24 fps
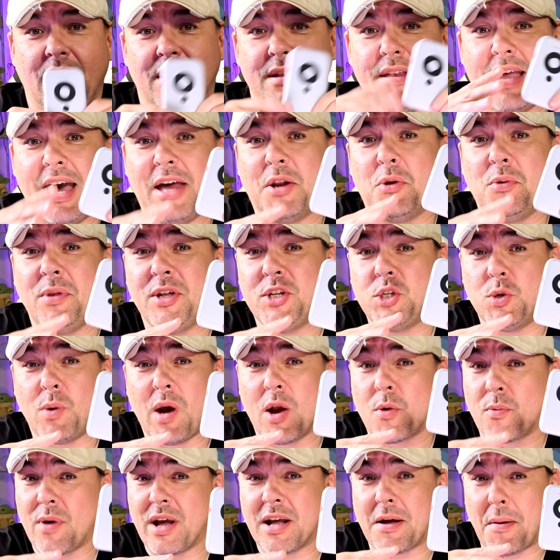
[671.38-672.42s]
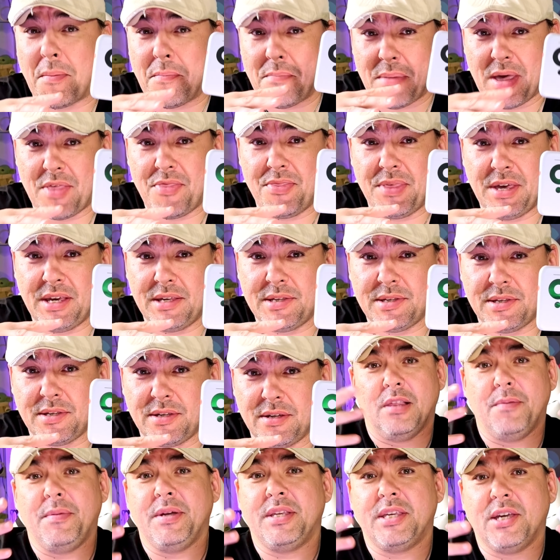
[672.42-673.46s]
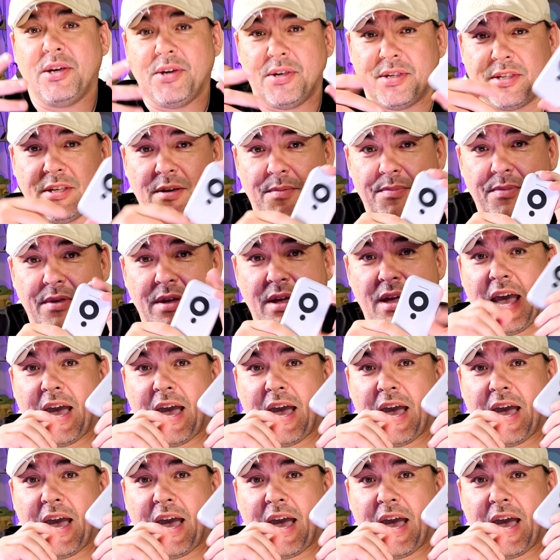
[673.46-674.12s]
Not only do I recommend this, let me tell you something.